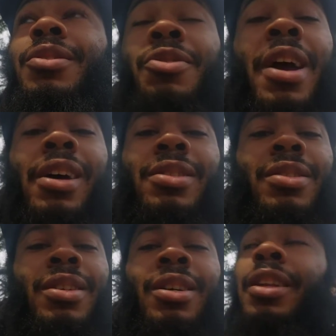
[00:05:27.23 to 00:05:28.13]

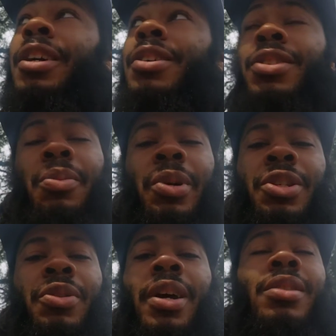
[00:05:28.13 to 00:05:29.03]
tracks, like y'all subway
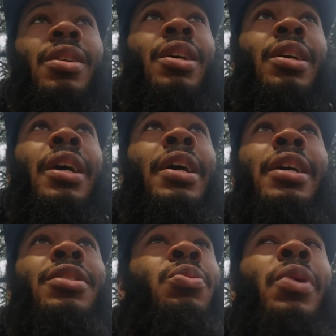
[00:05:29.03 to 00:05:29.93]
tracks. It,
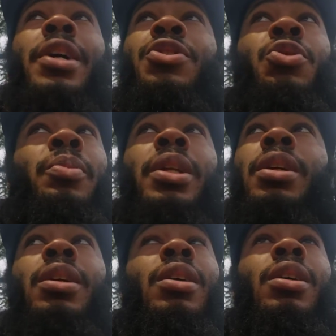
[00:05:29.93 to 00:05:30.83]
it's way too
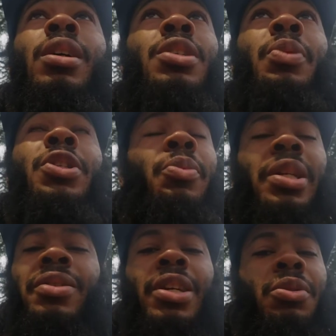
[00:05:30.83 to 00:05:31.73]
many, it's way too
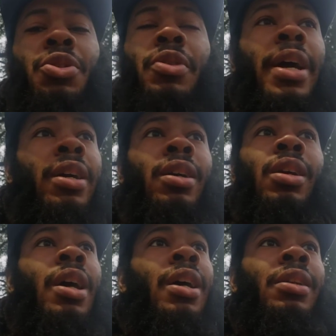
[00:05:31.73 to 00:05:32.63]
many single
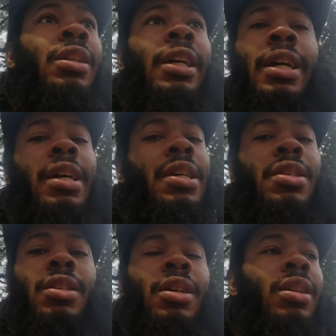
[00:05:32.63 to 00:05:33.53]
tracking and
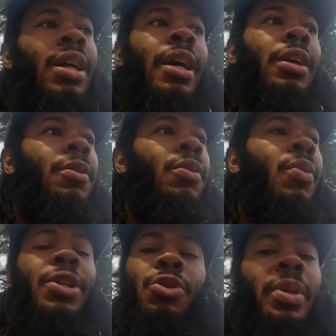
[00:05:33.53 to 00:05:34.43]
delays, like,
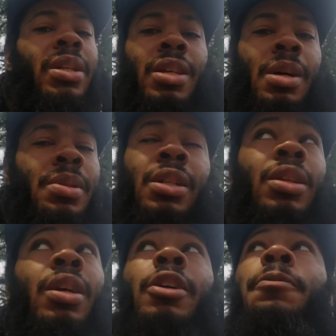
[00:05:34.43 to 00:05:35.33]
way too many times out
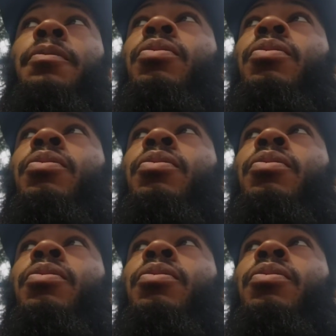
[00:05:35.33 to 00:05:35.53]
the year.